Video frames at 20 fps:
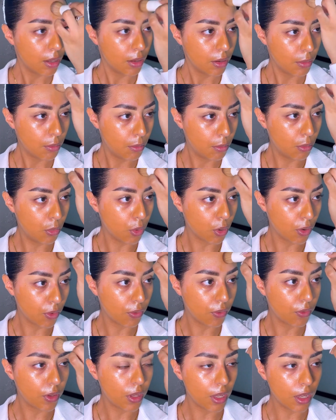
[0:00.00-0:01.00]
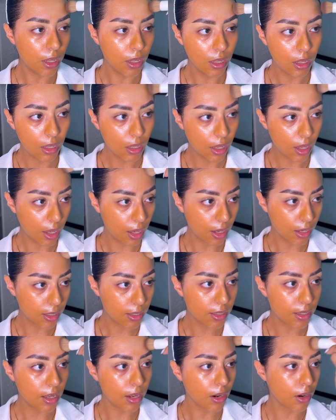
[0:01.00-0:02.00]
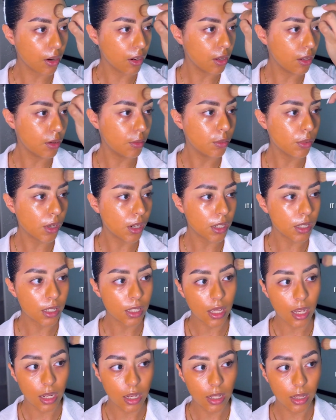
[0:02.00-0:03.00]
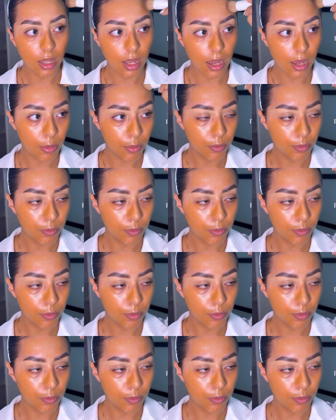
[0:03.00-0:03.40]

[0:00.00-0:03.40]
Morphe X Ariel brush set collab.